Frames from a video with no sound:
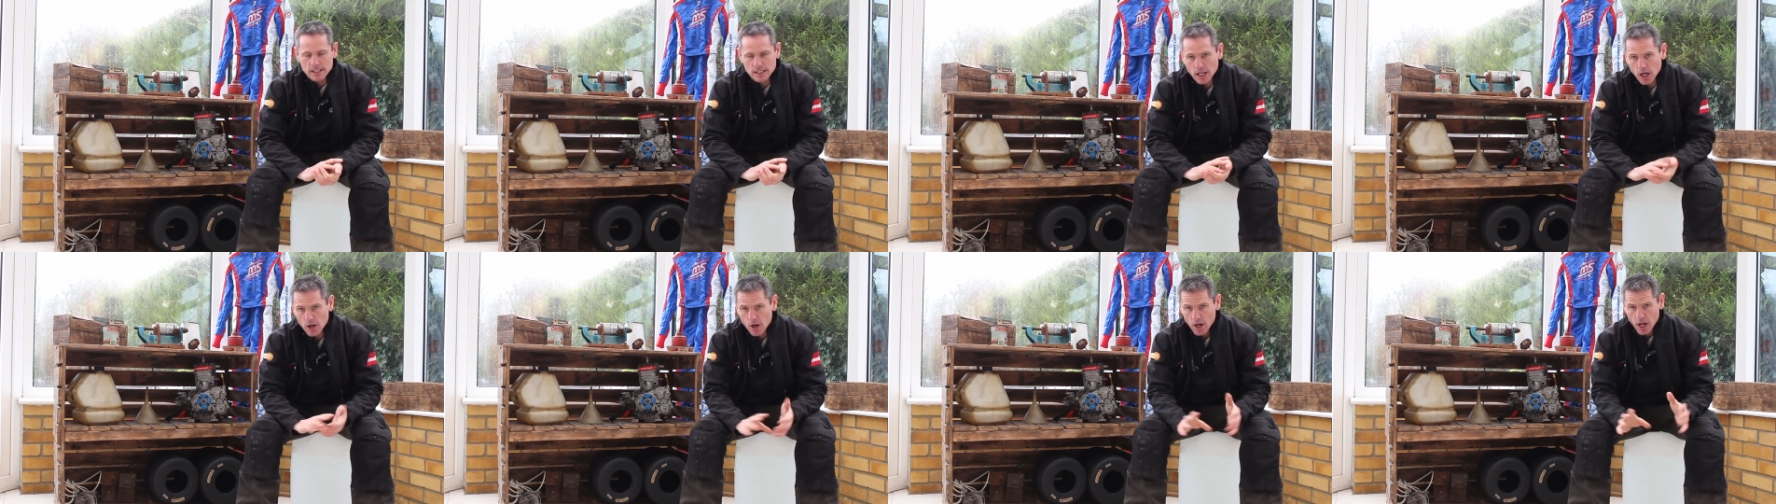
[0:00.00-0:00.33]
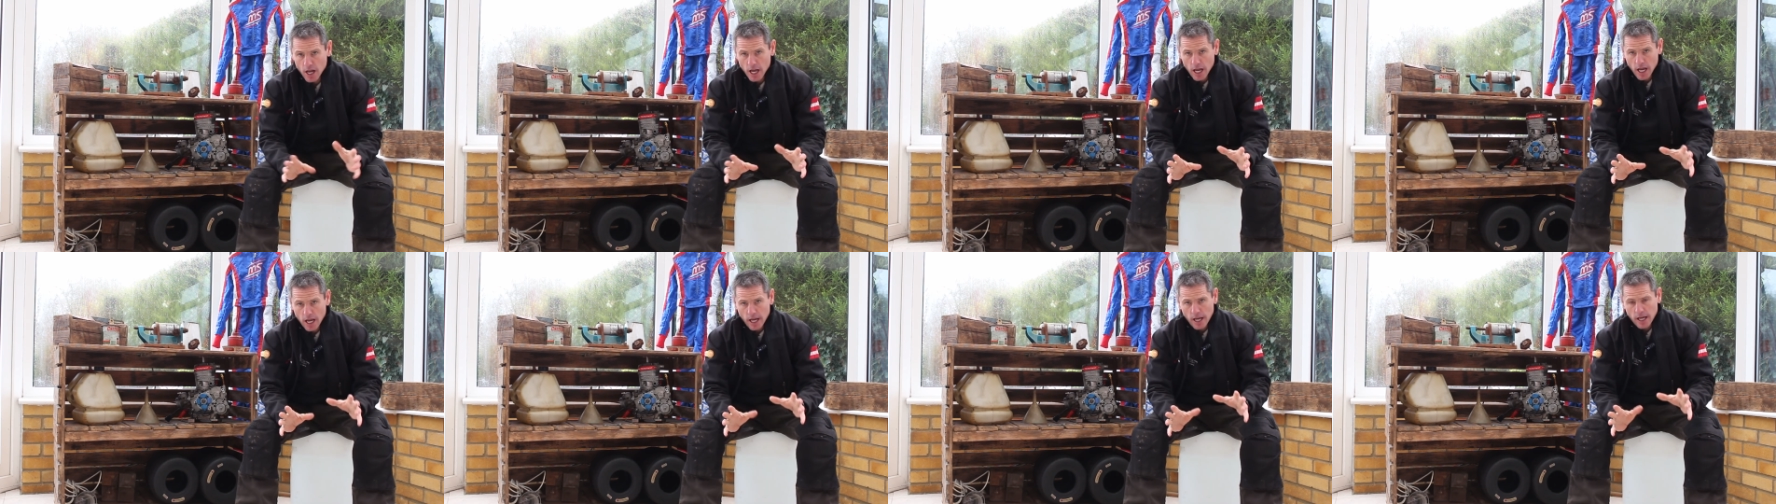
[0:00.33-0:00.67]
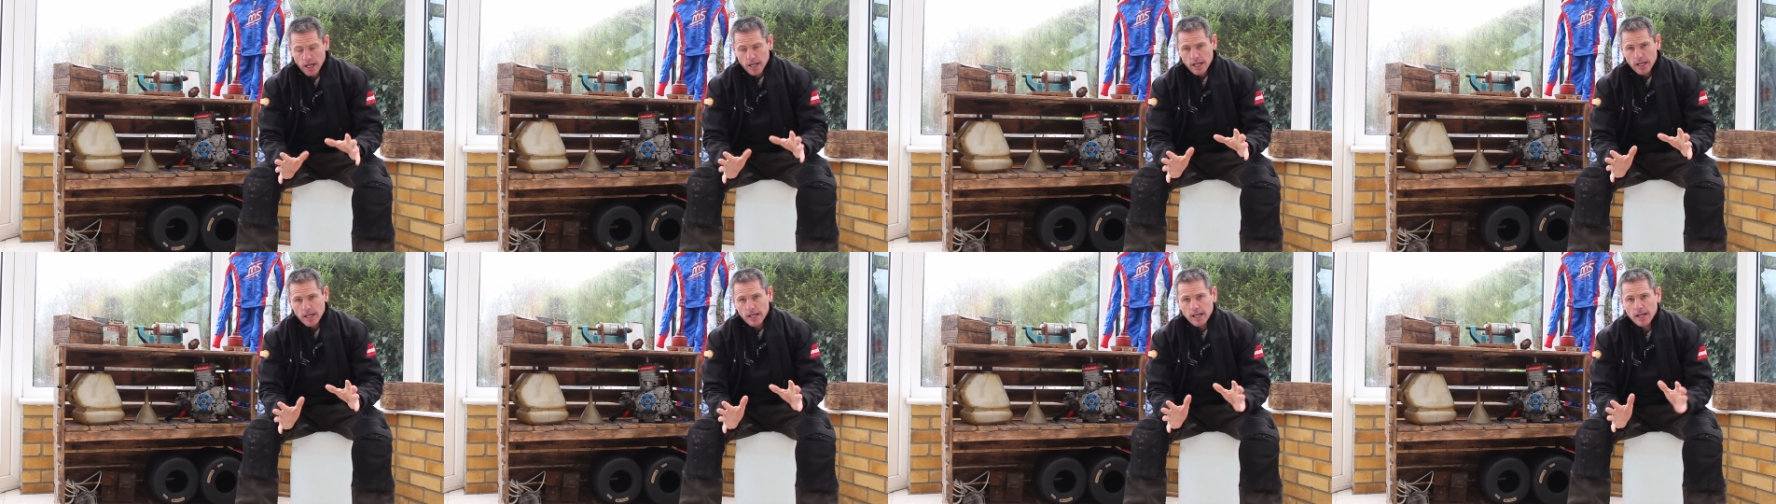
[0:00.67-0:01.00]
So
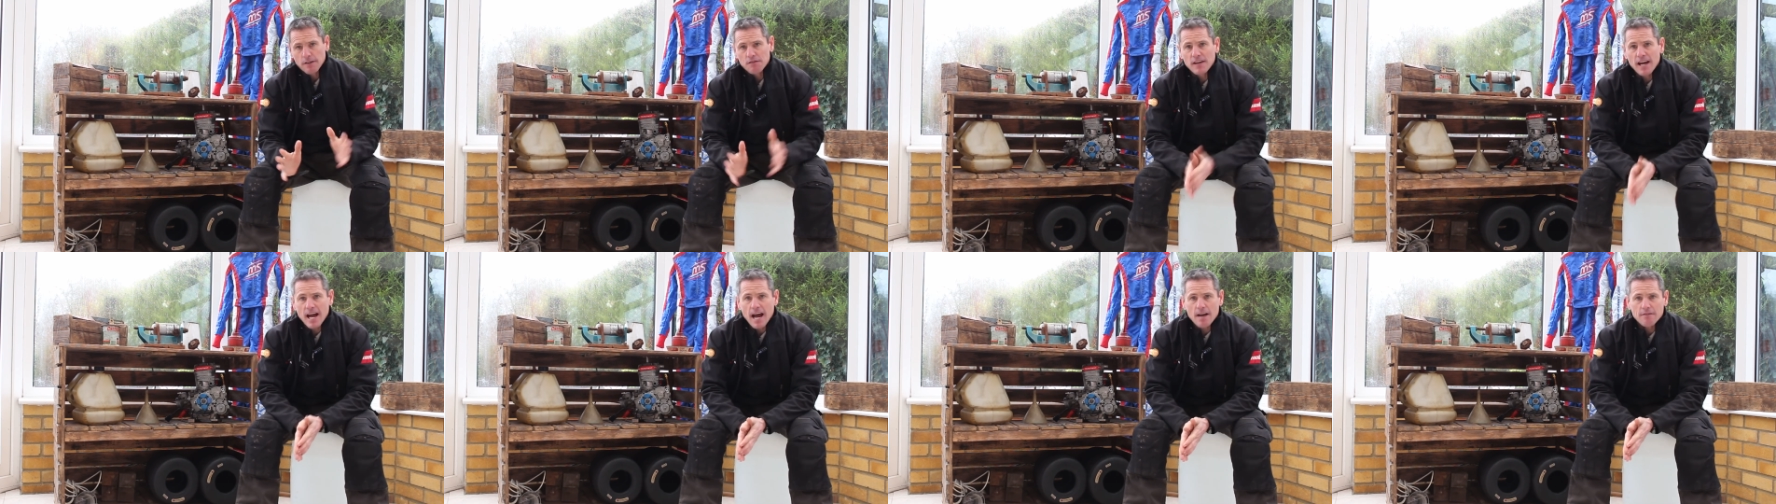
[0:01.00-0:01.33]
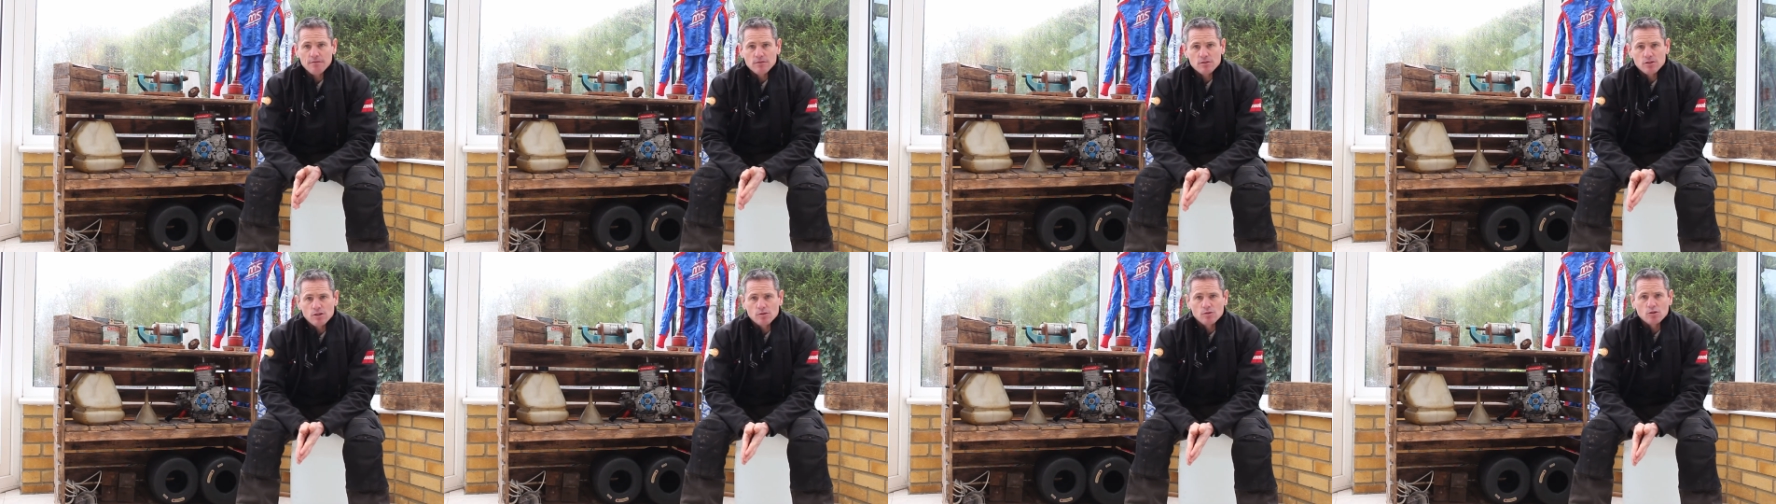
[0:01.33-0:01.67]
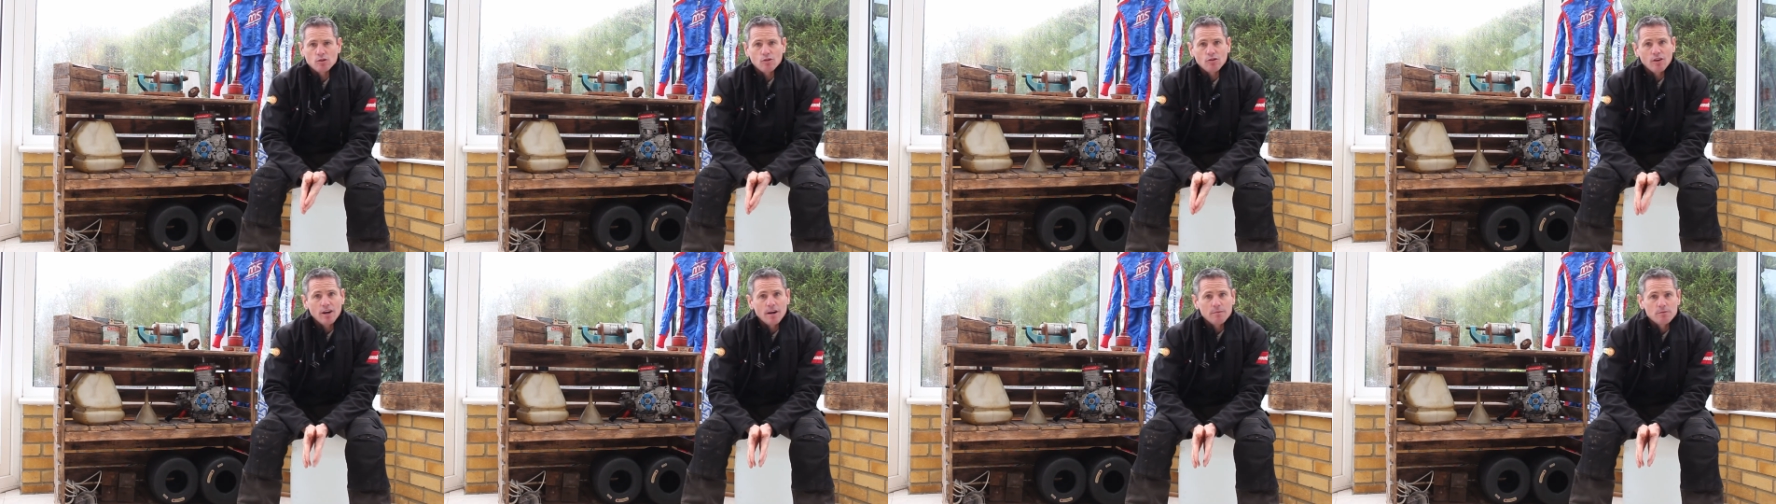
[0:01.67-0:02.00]
if you haven't
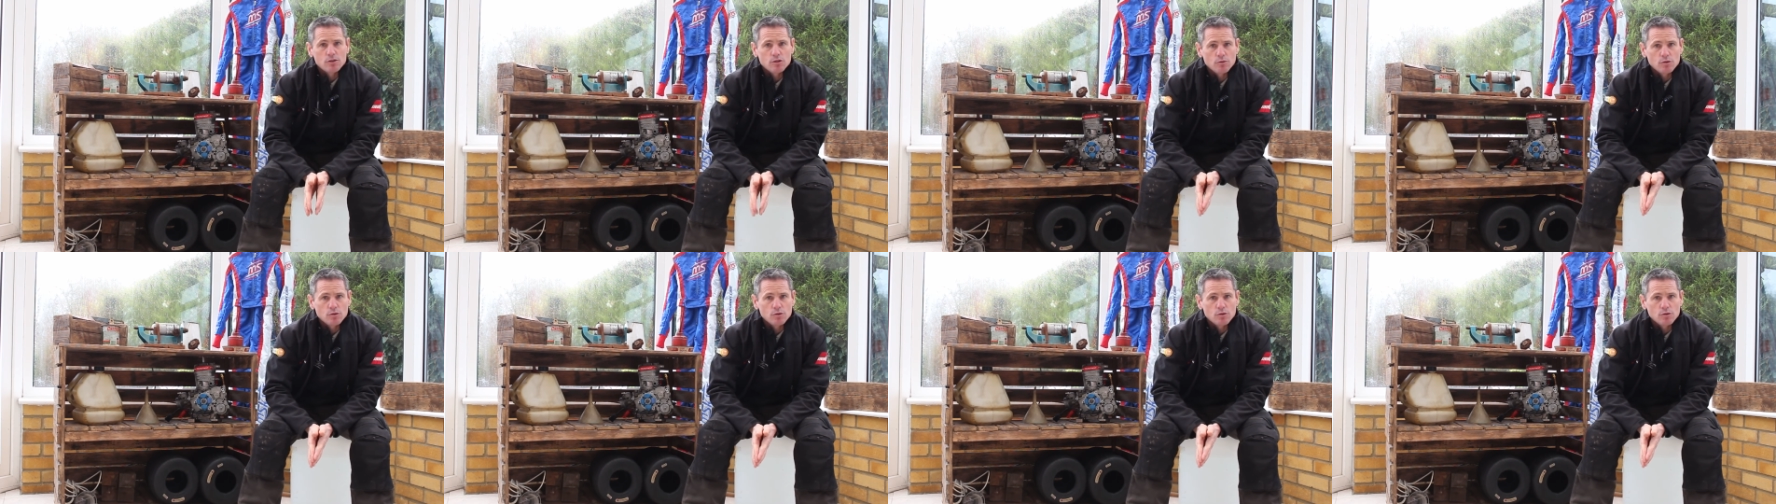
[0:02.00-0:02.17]
subscribed